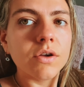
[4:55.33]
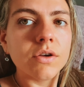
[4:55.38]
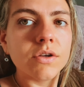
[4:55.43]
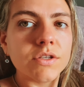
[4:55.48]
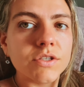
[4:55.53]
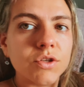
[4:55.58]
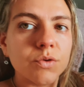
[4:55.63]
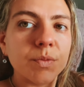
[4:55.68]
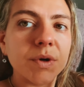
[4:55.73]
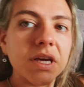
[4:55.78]

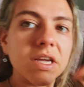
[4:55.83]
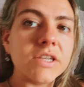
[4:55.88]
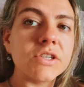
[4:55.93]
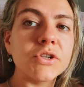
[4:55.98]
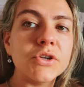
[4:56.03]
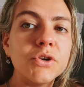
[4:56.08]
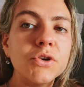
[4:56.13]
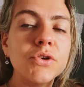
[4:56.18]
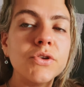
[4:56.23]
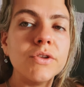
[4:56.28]
So my
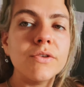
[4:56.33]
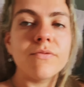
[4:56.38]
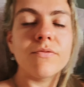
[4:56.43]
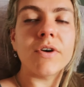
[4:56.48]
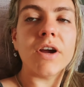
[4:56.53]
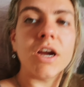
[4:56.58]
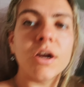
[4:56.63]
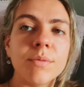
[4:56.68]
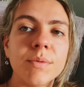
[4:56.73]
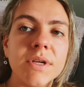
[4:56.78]
internal
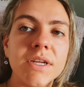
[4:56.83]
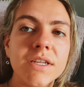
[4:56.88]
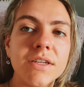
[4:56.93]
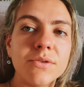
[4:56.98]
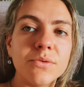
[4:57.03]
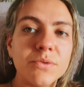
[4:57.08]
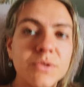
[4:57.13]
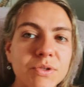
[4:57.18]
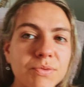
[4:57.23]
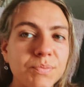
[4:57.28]

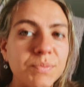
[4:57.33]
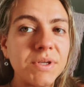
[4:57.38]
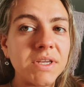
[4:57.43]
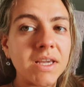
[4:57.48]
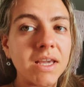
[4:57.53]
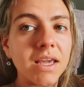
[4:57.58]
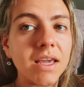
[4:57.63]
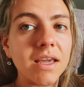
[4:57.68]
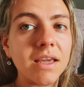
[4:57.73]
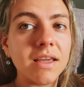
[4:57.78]
environment was
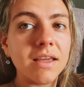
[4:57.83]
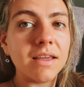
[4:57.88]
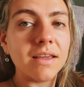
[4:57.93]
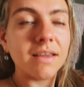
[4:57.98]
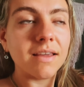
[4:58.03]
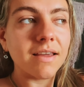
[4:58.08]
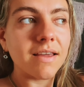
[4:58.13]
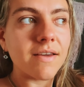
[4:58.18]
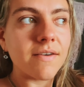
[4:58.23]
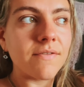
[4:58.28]
being
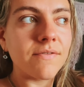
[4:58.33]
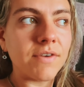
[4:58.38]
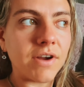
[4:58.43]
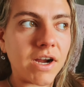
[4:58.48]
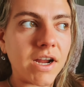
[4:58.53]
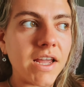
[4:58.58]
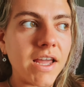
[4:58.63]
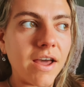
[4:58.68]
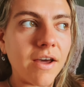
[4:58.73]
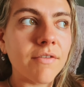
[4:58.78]

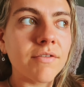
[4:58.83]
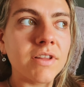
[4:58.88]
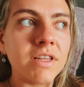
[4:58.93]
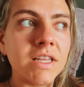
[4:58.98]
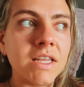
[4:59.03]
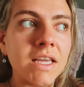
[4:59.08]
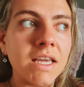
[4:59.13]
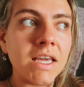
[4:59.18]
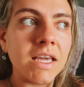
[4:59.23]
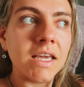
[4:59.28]
very
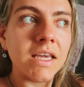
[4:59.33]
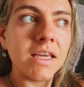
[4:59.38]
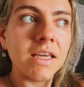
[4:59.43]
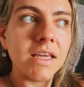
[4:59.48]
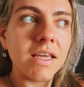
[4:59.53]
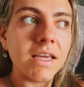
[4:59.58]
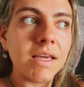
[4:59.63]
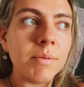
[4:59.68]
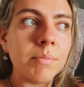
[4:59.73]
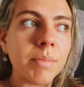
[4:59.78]
heavily
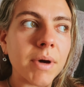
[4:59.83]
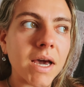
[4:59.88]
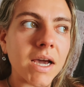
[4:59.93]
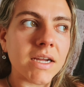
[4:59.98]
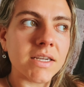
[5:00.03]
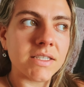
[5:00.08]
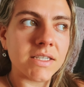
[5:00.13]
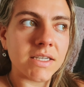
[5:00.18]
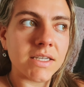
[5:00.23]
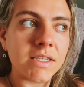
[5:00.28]

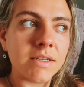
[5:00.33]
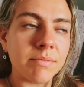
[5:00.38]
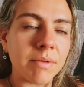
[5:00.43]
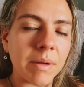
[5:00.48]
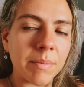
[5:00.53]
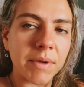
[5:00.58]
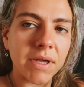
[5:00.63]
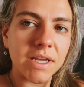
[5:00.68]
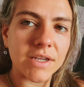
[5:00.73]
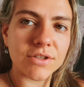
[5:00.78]
impacted by
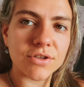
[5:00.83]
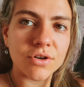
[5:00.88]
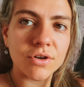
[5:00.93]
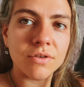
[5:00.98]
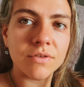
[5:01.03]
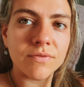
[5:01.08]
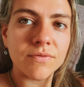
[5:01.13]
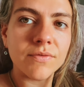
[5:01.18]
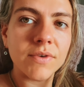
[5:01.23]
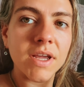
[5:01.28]
my
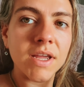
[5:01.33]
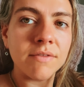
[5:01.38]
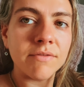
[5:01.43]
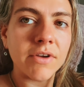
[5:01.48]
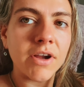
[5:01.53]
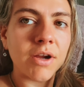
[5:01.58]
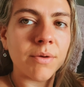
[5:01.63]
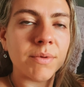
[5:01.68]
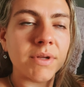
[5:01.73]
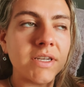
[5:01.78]
external
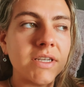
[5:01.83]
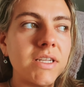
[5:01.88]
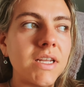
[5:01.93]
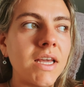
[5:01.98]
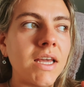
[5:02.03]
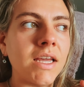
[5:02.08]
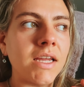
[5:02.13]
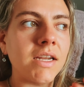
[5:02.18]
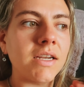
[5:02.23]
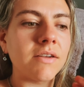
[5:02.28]
environment
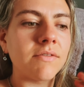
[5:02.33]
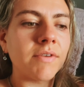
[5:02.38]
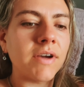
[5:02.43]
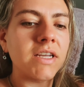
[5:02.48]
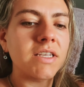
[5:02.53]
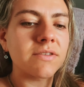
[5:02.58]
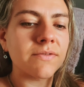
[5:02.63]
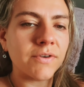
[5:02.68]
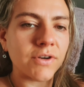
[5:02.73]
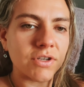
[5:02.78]
and
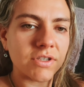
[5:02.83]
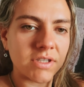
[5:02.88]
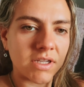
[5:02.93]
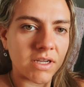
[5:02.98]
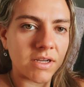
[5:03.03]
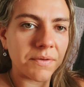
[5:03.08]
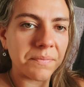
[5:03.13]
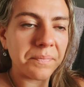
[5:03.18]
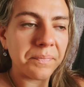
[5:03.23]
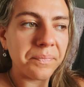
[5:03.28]
vice versa.